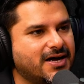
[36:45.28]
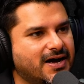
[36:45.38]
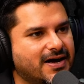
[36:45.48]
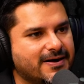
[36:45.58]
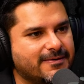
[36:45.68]

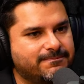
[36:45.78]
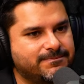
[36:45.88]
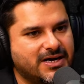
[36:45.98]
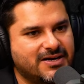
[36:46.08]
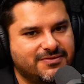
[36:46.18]

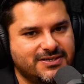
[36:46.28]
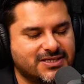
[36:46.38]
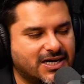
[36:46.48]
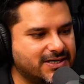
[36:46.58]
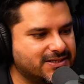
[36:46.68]
um, and we
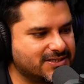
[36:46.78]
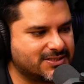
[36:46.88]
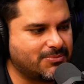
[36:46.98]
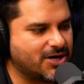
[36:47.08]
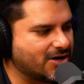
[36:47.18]
started
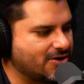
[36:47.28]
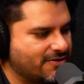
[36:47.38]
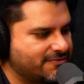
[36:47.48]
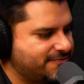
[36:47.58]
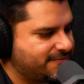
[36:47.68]
this model
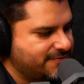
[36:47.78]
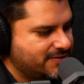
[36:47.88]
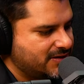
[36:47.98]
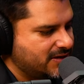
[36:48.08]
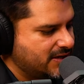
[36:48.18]
of
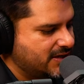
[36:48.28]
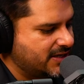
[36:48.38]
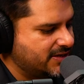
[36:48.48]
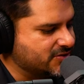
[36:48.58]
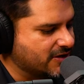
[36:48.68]

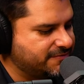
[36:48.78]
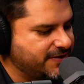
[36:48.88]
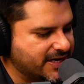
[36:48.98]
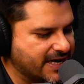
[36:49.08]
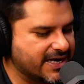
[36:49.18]

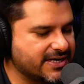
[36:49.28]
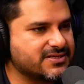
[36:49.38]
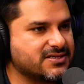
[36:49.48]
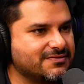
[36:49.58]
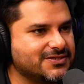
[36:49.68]
software and
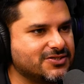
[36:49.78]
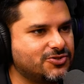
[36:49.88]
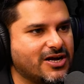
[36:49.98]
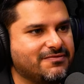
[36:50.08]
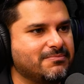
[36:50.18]
services
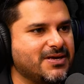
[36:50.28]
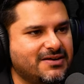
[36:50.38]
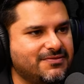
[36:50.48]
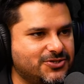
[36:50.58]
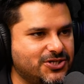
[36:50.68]
driving
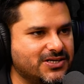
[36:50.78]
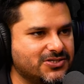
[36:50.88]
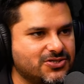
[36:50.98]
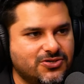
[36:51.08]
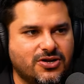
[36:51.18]
behavior
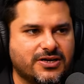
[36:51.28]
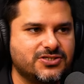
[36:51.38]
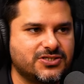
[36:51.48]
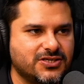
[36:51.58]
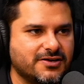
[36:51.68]
change, not
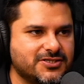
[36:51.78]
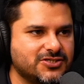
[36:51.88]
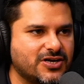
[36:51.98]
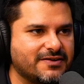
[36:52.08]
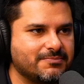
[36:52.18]
just
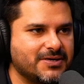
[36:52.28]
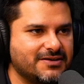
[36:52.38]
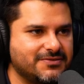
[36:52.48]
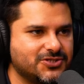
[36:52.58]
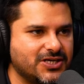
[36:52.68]
services driving
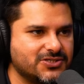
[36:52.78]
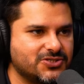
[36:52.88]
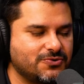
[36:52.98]
behavior change.